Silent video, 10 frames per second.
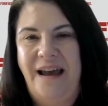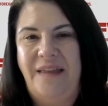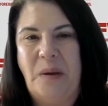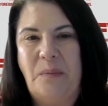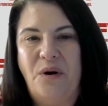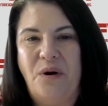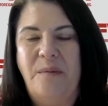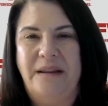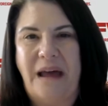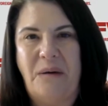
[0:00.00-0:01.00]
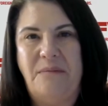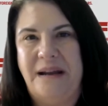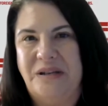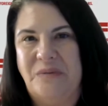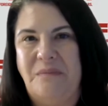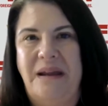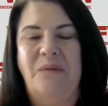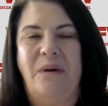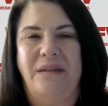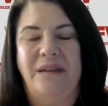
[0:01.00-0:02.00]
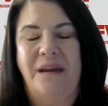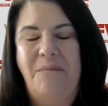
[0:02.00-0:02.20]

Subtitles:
And that program allowed me to meet with